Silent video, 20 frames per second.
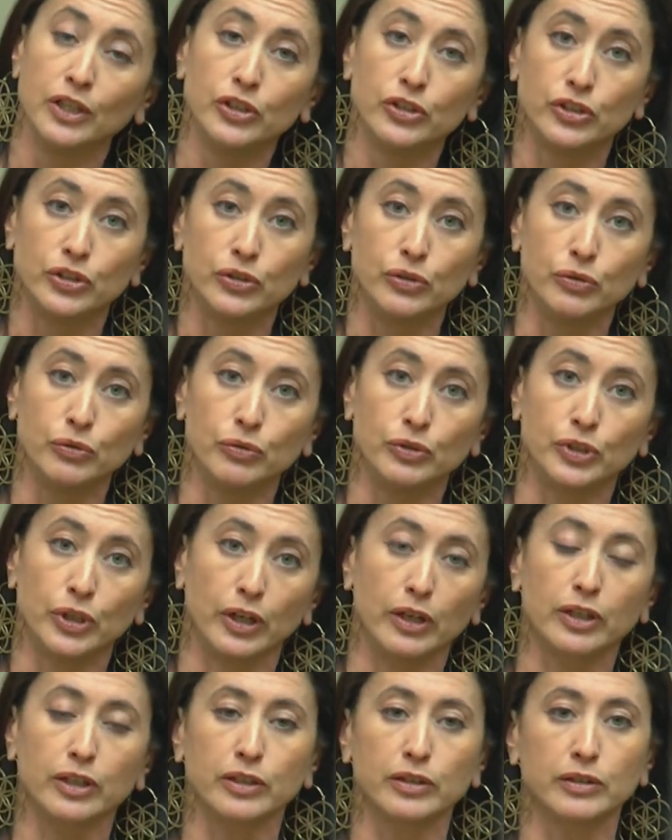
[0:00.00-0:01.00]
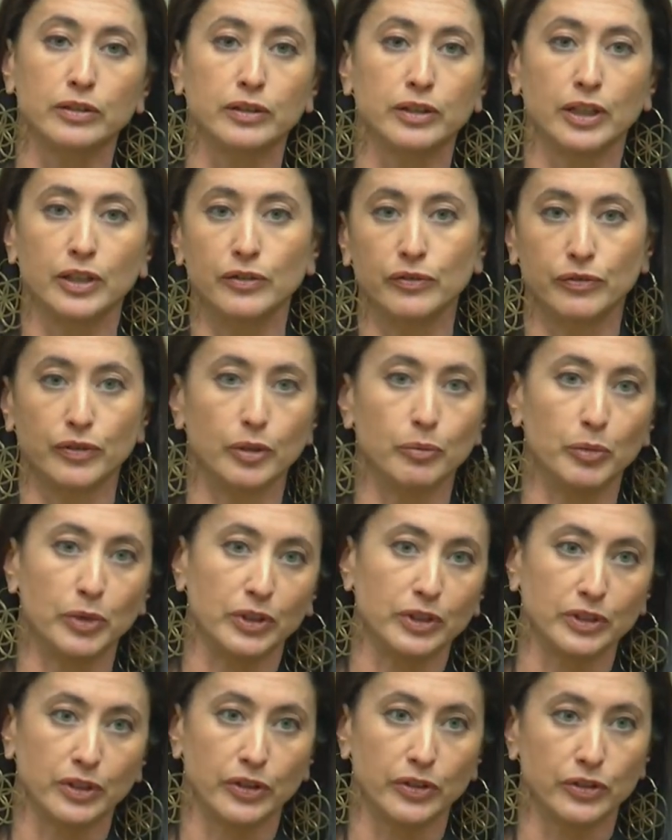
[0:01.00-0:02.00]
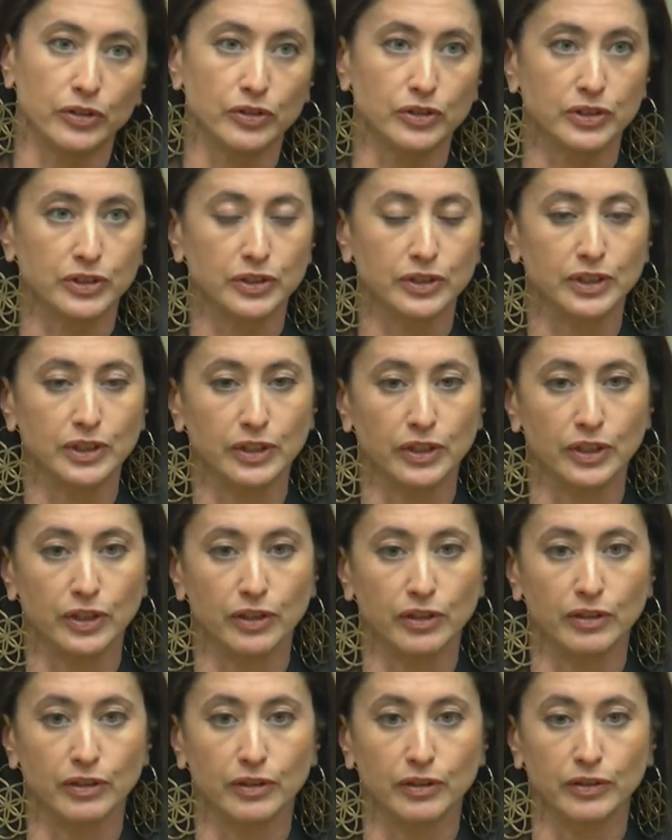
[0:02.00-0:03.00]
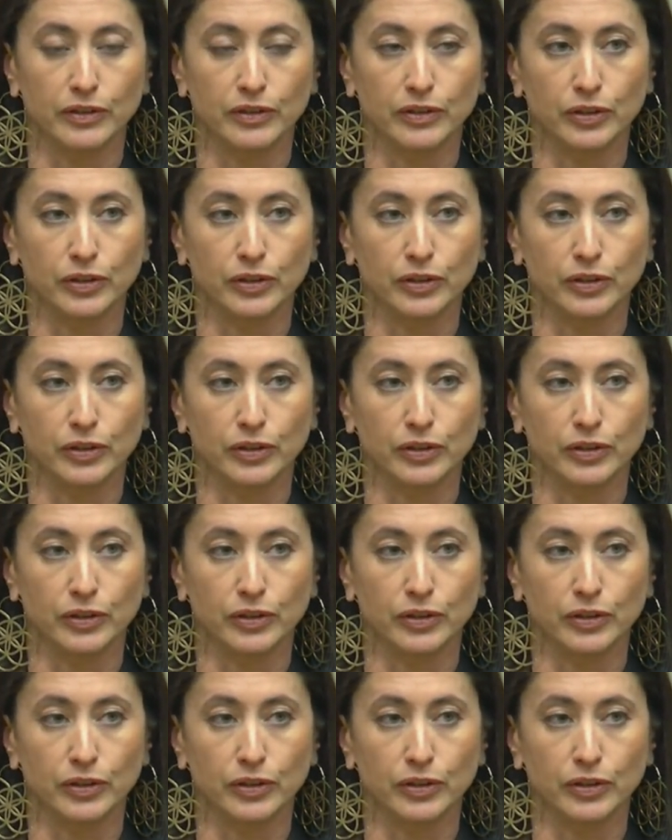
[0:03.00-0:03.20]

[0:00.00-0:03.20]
to talk kind of among others in their,